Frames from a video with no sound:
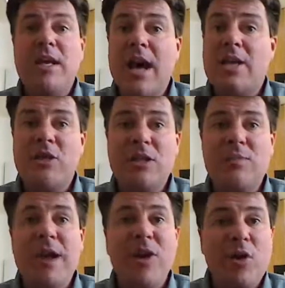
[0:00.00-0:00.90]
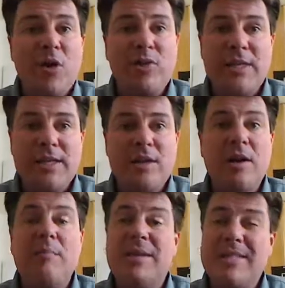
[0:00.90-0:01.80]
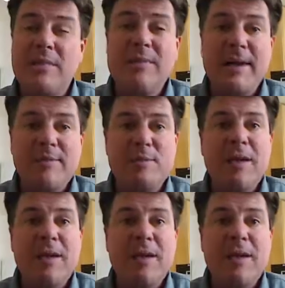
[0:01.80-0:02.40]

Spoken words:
not just by your own lender, but sometimes